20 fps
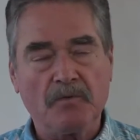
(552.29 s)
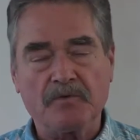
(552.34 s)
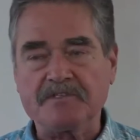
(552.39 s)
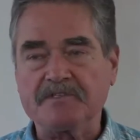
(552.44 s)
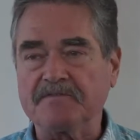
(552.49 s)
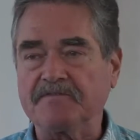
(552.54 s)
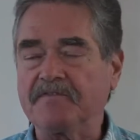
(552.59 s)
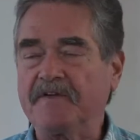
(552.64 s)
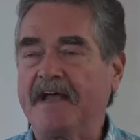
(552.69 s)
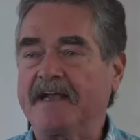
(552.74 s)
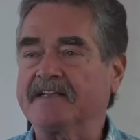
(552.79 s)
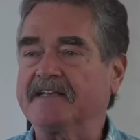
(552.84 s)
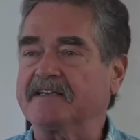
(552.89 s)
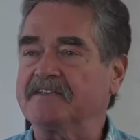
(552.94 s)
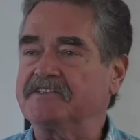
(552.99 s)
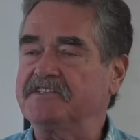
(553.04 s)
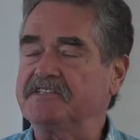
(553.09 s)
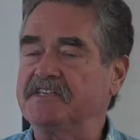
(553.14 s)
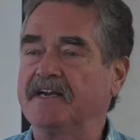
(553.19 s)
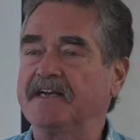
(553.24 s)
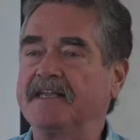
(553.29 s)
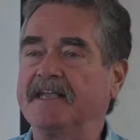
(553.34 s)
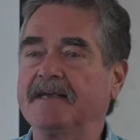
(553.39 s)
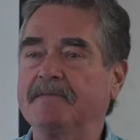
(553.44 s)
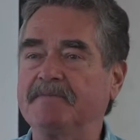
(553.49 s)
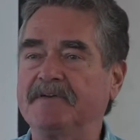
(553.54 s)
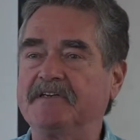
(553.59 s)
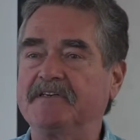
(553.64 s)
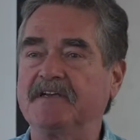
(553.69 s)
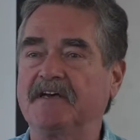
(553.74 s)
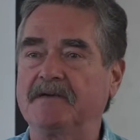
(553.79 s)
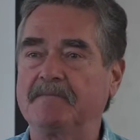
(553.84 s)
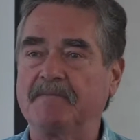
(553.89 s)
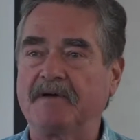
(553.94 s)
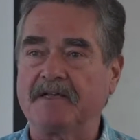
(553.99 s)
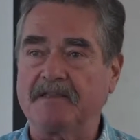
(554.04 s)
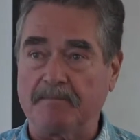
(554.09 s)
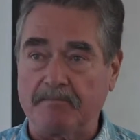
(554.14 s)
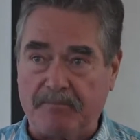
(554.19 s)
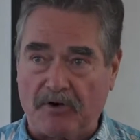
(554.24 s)
was the fact that a study had been done
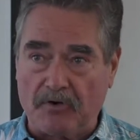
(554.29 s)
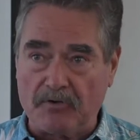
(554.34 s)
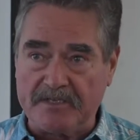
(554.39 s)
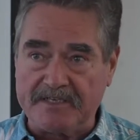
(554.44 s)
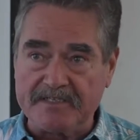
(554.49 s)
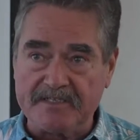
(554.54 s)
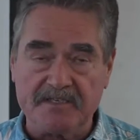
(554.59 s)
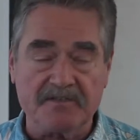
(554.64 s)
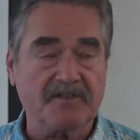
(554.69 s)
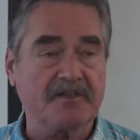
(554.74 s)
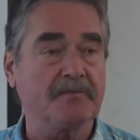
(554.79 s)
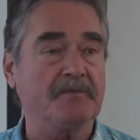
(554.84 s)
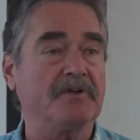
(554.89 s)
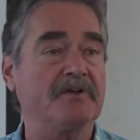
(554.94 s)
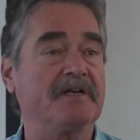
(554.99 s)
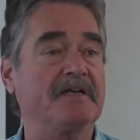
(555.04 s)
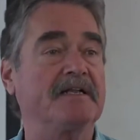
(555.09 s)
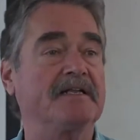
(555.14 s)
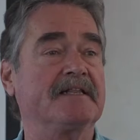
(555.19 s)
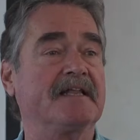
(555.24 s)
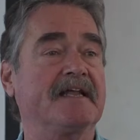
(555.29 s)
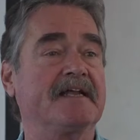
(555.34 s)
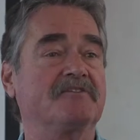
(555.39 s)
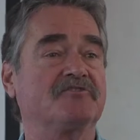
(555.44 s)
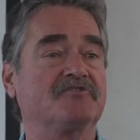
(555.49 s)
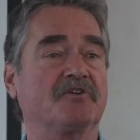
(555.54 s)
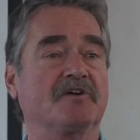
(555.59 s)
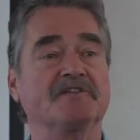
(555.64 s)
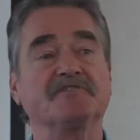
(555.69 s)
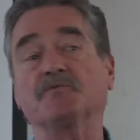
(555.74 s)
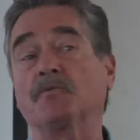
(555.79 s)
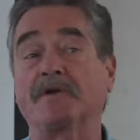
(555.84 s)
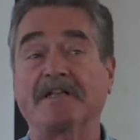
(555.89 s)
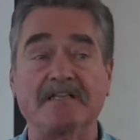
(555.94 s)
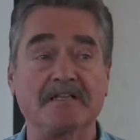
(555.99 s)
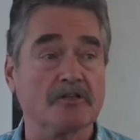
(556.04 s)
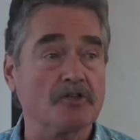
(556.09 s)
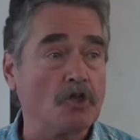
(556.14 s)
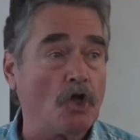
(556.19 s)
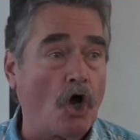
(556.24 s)
by the Burlington Community Land Trust, one
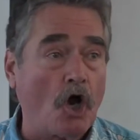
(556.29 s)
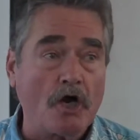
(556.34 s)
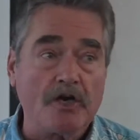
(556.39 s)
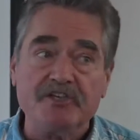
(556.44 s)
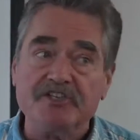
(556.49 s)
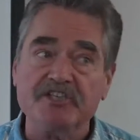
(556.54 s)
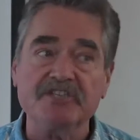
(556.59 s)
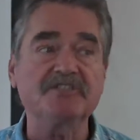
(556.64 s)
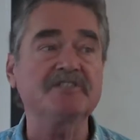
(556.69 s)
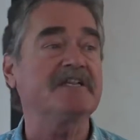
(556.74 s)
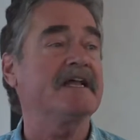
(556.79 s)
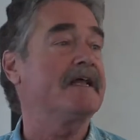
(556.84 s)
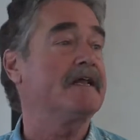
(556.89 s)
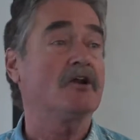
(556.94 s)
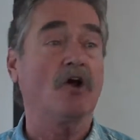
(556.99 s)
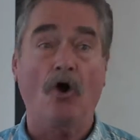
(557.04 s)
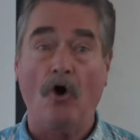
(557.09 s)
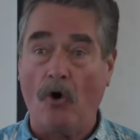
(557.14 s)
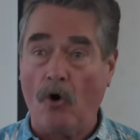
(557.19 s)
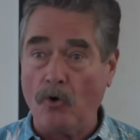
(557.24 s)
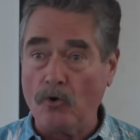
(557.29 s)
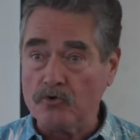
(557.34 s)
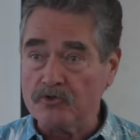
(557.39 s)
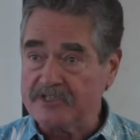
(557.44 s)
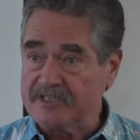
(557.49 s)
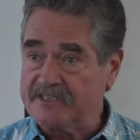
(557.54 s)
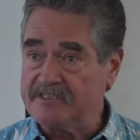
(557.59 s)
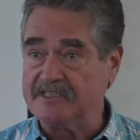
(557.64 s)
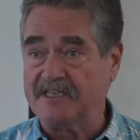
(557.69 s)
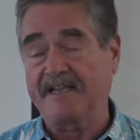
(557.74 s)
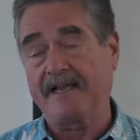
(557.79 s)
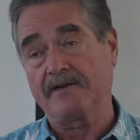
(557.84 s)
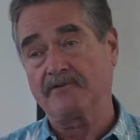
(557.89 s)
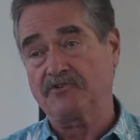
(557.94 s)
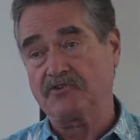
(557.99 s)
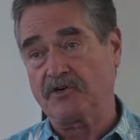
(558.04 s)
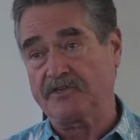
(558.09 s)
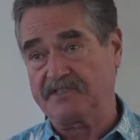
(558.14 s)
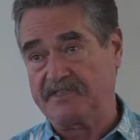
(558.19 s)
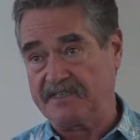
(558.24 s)
of the largest and oldest
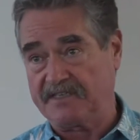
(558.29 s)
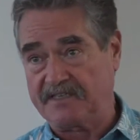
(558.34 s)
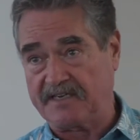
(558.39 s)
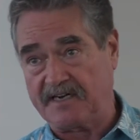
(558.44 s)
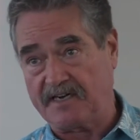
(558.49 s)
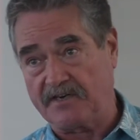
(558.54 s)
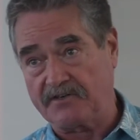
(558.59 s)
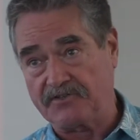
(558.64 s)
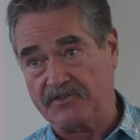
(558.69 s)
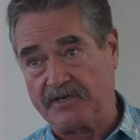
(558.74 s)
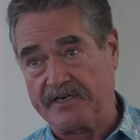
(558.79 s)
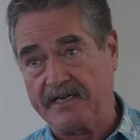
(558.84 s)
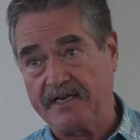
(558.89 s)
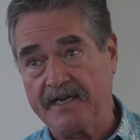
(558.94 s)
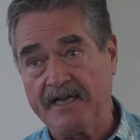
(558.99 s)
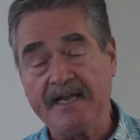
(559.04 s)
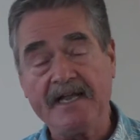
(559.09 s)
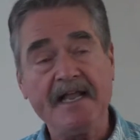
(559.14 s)
land trusts in the country.